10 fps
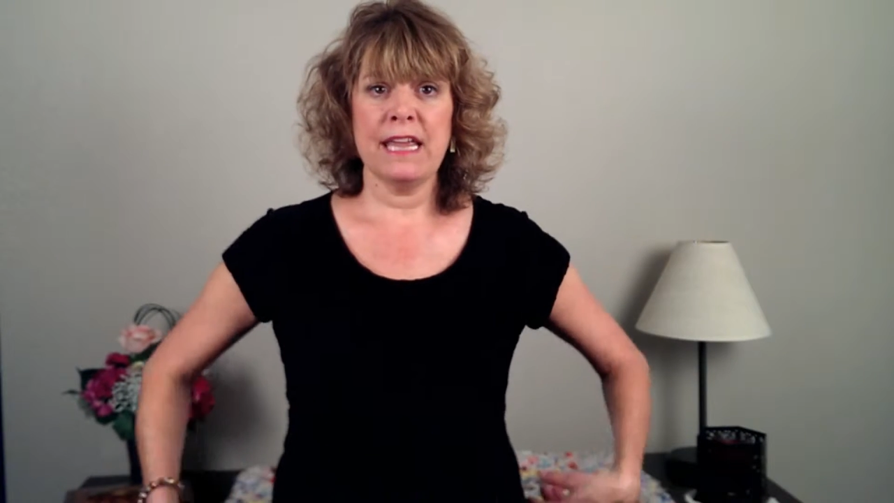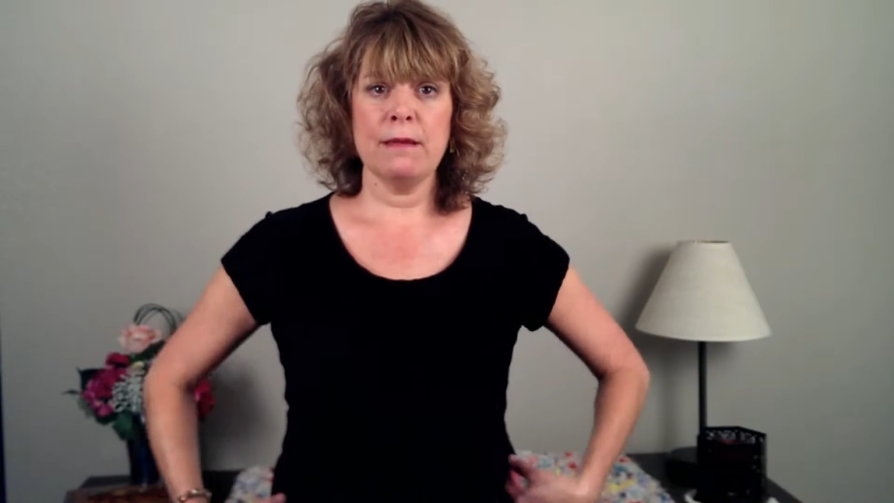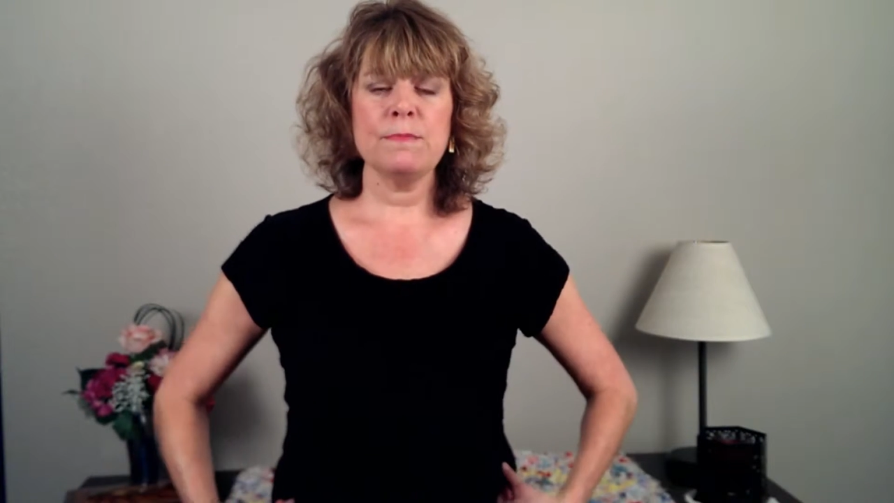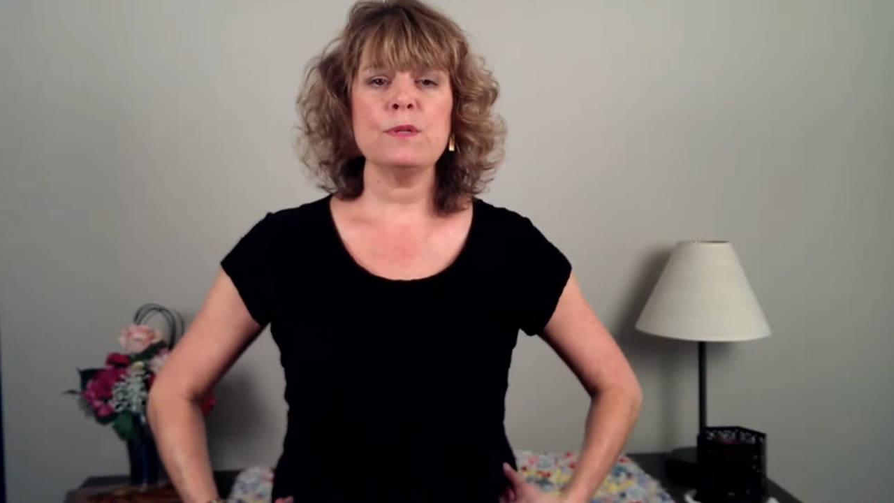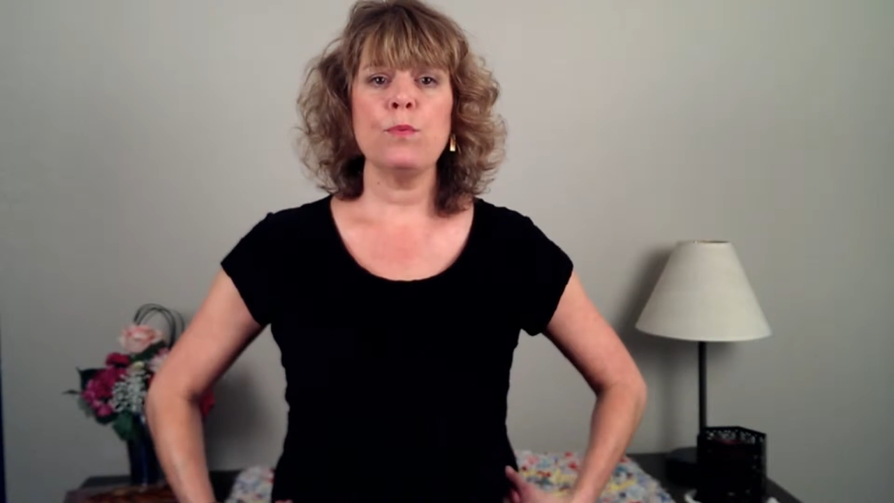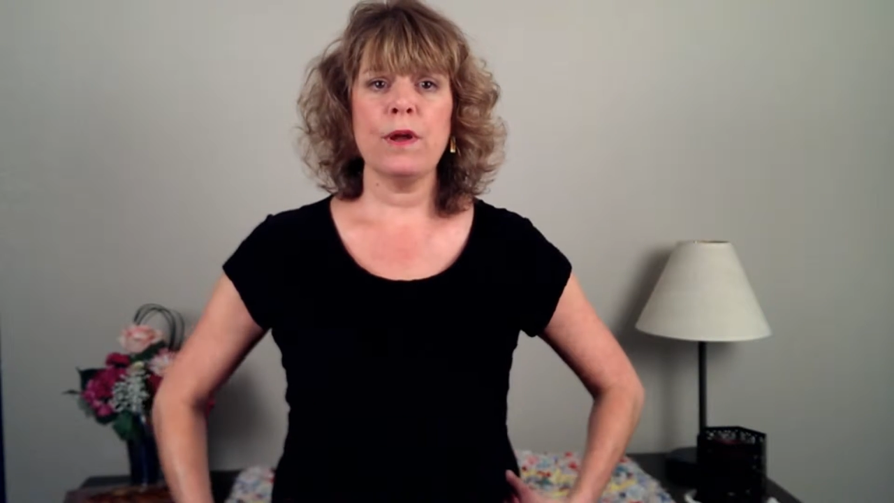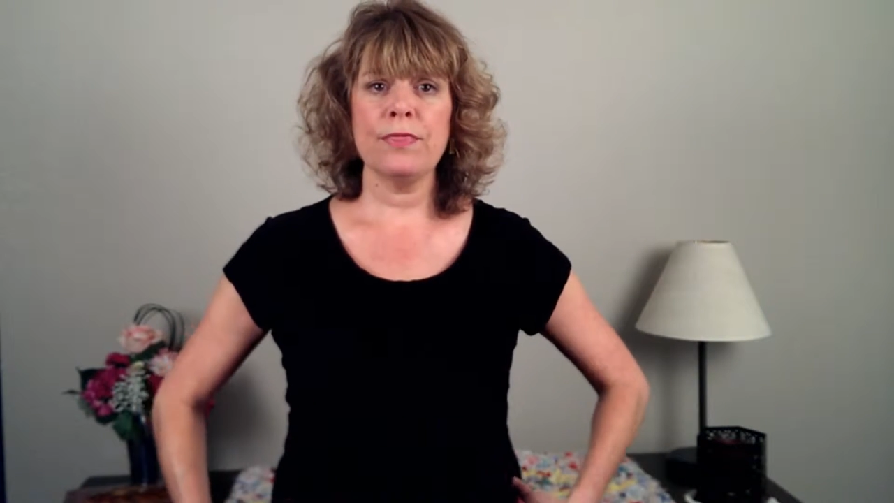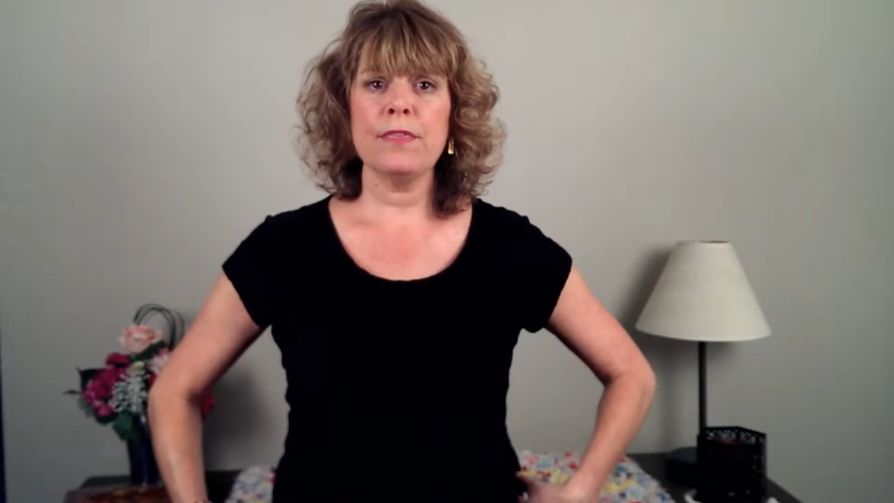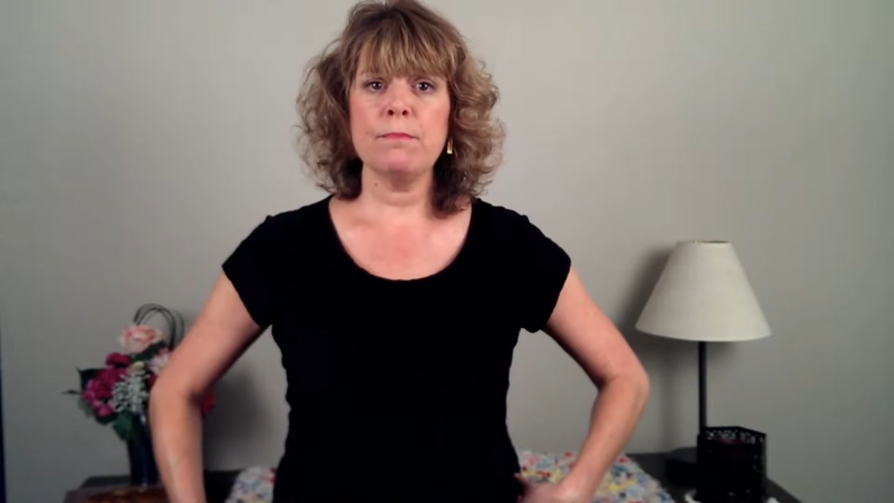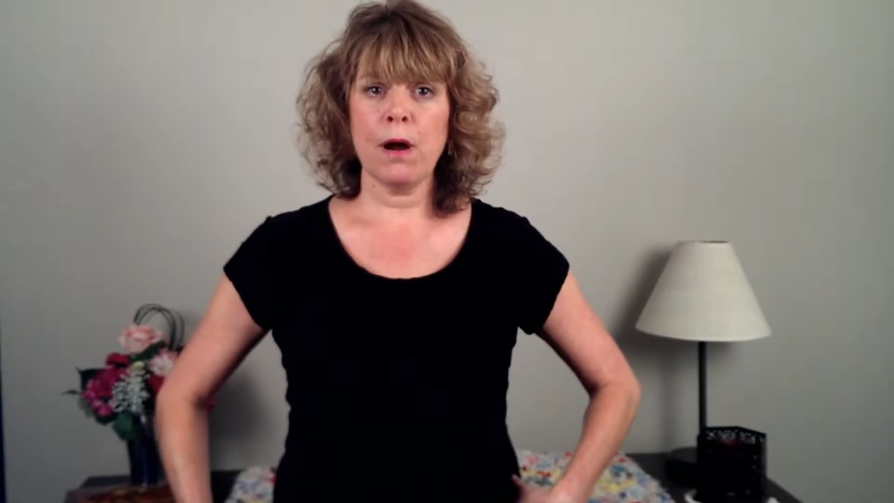hips
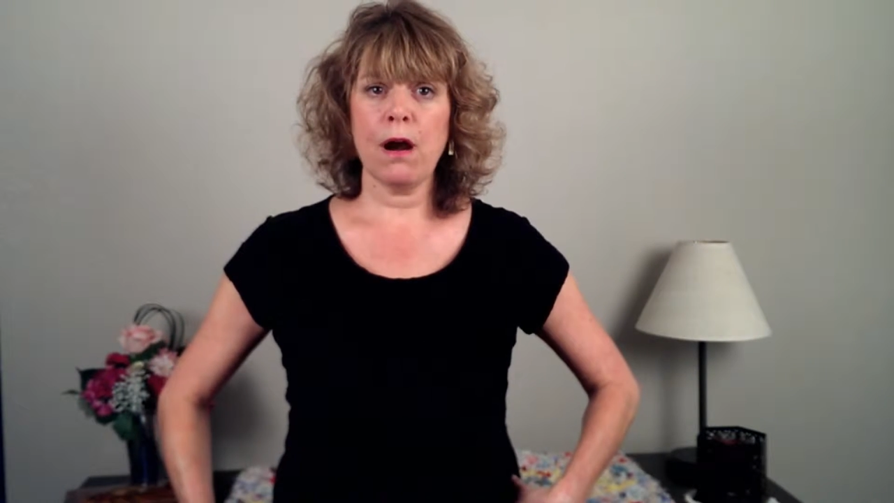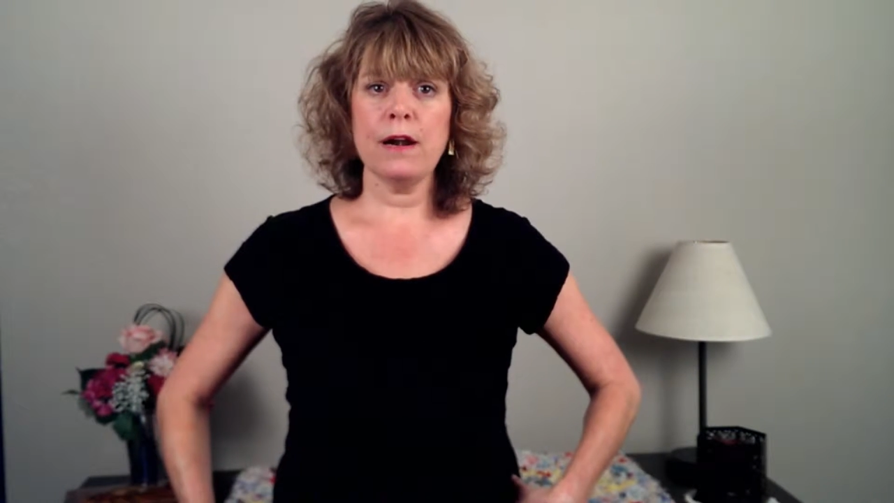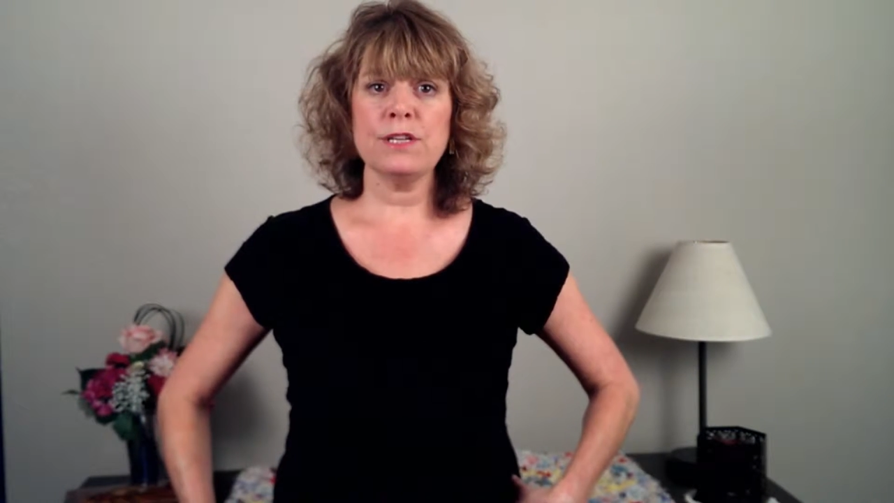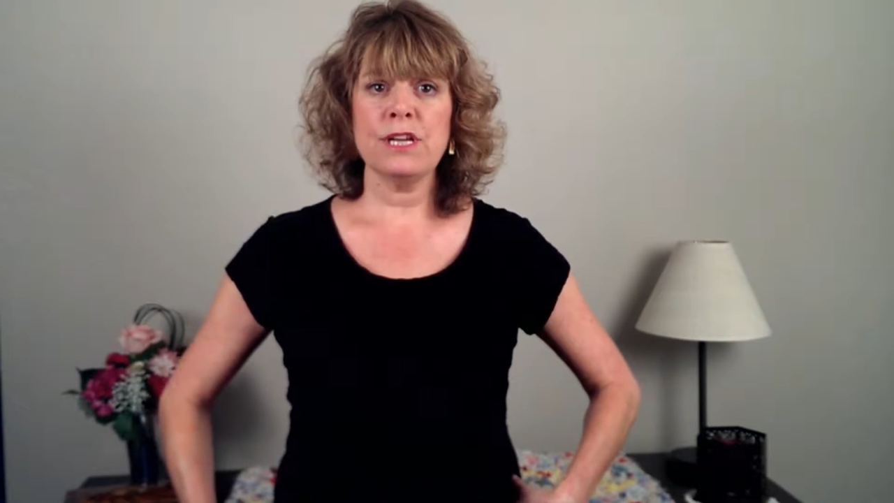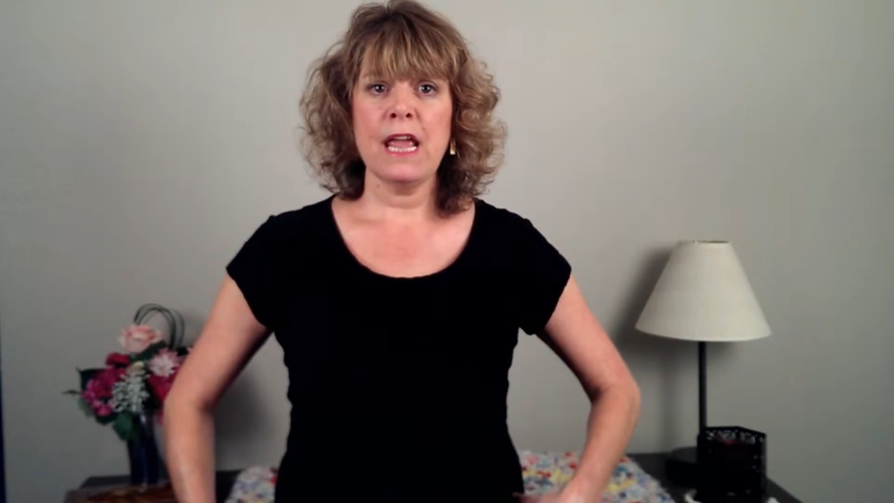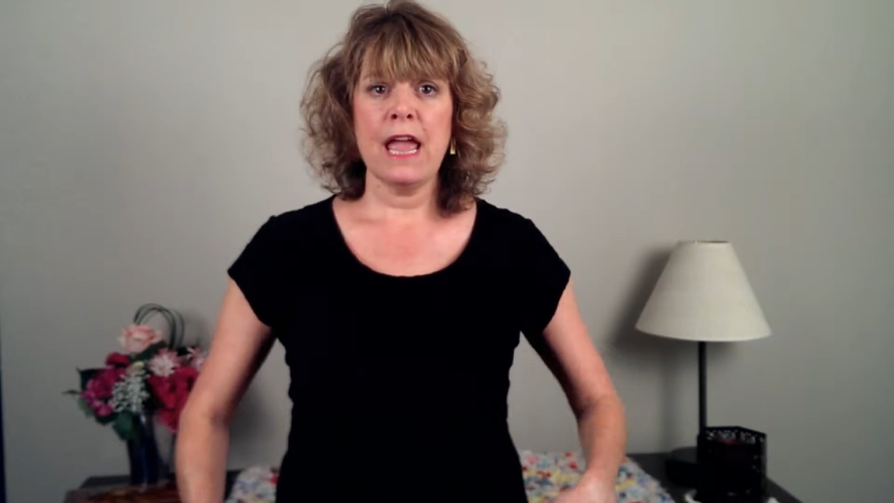width apart,